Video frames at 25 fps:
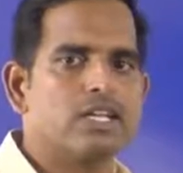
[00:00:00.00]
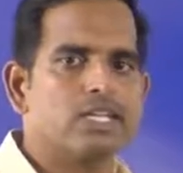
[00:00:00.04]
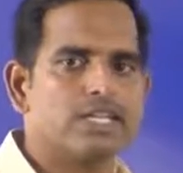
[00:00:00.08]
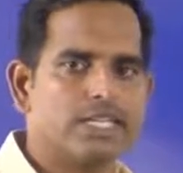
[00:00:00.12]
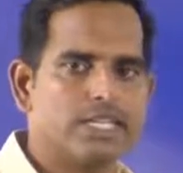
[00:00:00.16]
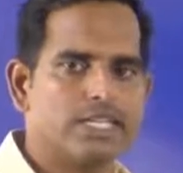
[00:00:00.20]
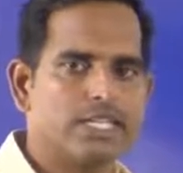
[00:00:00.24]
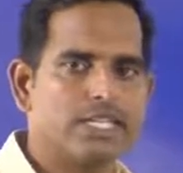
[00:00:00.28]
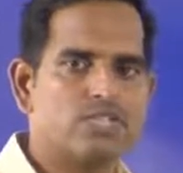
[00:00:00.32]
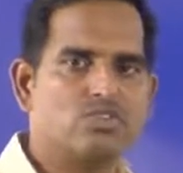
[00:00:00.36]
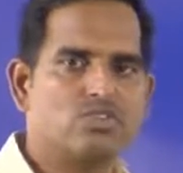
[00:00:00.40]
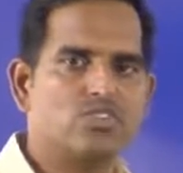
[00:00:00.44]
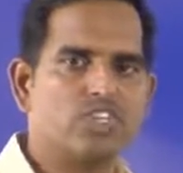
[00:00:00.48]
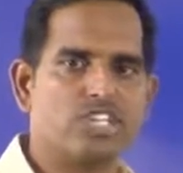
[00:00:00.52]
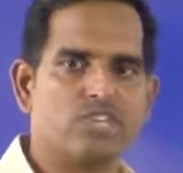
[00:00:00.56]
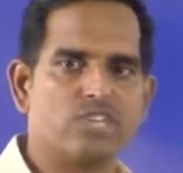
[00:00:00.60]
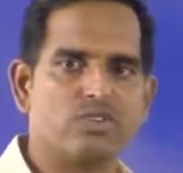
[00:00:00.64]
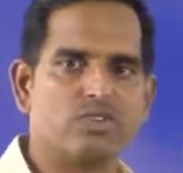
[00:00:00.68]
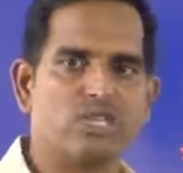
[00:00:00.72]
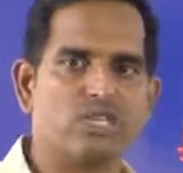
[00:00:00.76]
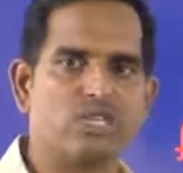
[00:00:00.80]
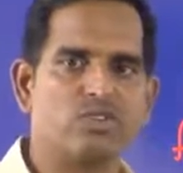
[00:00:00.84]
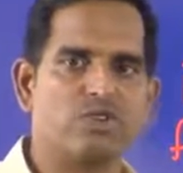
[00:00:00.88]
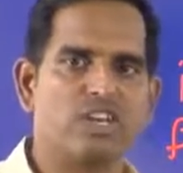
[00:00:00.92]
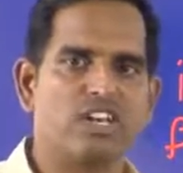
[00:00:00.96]
These
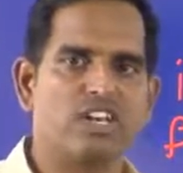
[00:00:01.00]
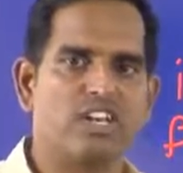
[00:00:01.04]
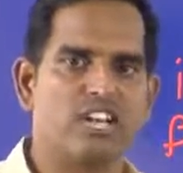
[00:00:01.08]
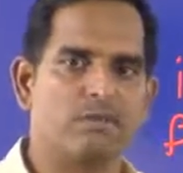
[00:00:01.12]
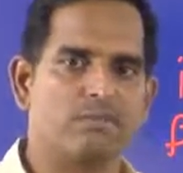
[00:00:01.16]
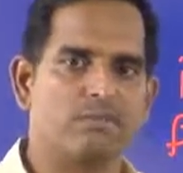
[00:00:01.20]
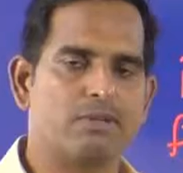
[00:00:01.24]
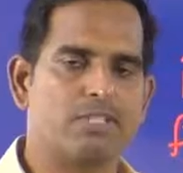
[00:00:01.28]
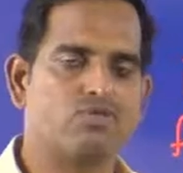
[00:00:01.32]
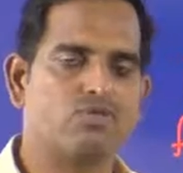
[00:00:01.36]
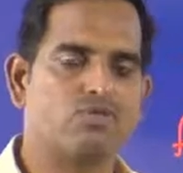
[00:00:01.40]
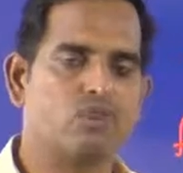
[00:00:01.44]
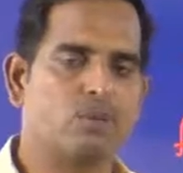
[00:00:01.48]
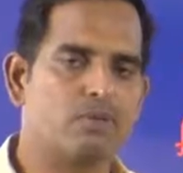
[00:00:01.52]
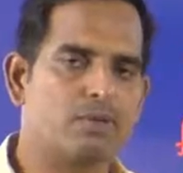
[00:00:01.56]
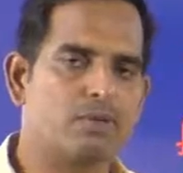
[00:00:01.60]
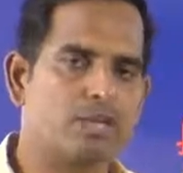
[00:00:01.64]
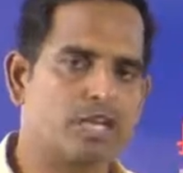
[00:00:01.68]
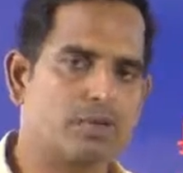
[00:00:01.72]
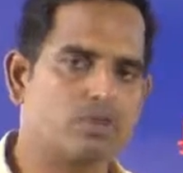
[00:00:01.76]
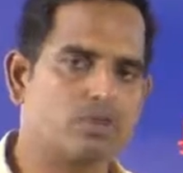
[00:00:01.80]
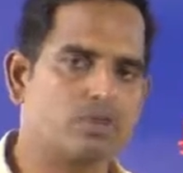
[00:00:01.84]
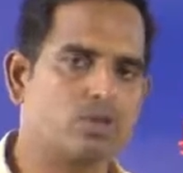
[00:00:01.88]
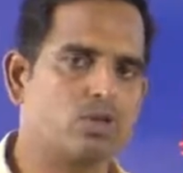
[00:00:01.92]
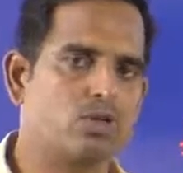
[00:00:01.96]
individual elements will
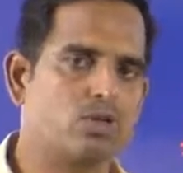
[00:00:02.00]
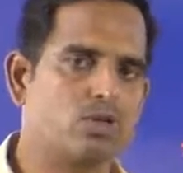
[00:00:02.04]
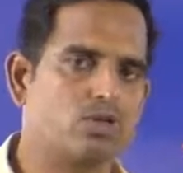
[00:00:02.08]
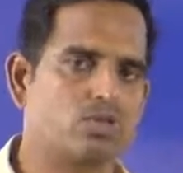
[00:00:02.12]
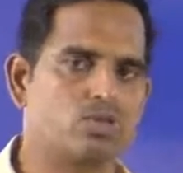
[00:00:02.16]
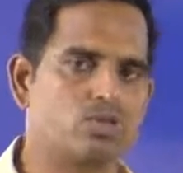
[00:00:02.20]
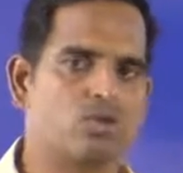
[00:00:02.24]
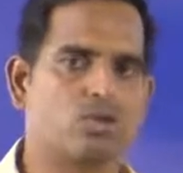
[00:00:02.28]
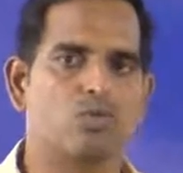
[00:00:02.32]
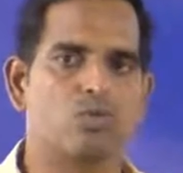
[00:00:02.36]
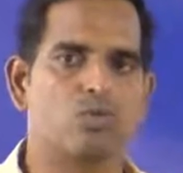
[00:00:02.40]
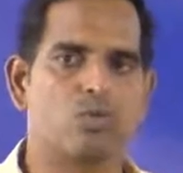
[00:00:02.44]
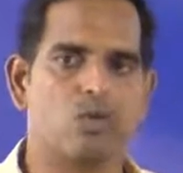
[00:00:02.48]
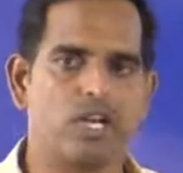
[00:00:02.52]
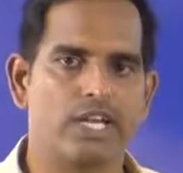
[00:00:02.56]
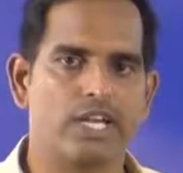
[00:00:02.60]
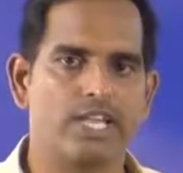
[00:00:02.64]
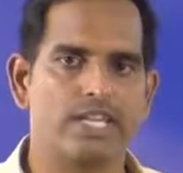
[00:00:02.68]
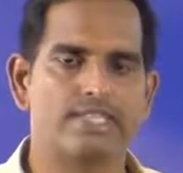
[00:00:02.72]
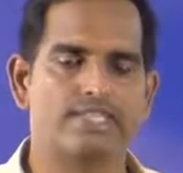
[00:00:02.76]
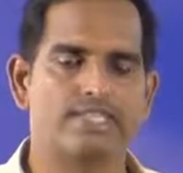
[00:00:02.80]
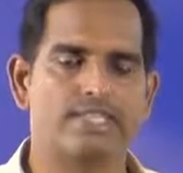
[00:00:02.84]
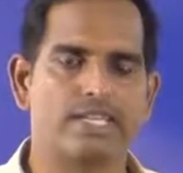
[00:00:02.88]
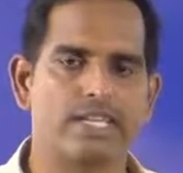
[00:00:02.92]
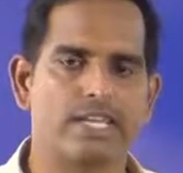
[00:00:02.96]
be able to store
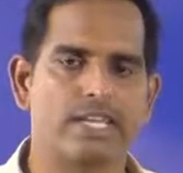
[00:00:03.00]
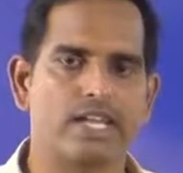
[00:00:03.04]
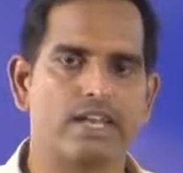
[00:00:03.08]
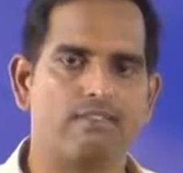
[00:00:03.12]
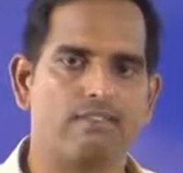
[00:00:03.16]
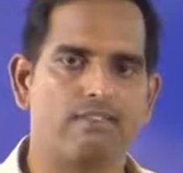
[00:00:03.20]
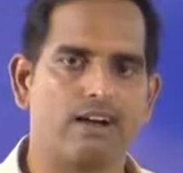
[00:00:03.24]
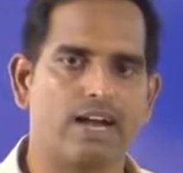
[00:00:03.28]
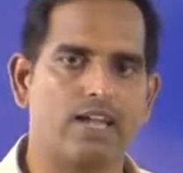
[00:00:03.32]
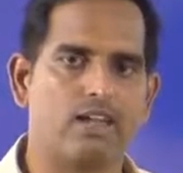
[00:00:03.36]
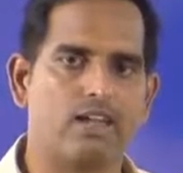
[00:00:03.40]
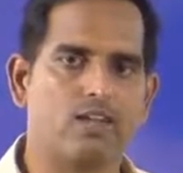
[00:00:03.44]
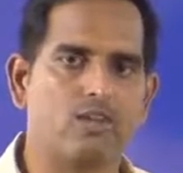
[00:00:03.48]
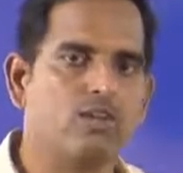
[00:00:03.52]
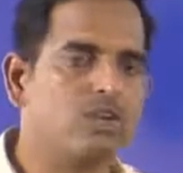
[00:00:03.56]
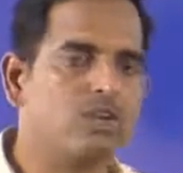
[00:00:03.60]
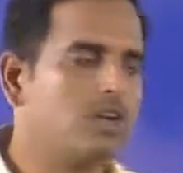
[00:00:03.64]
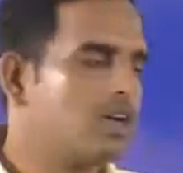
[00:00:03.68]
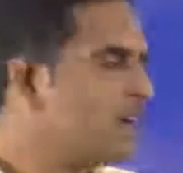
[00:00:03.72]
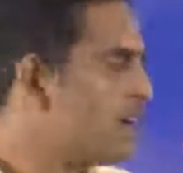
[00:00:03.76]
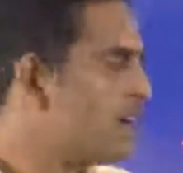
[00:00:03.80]
only a single value.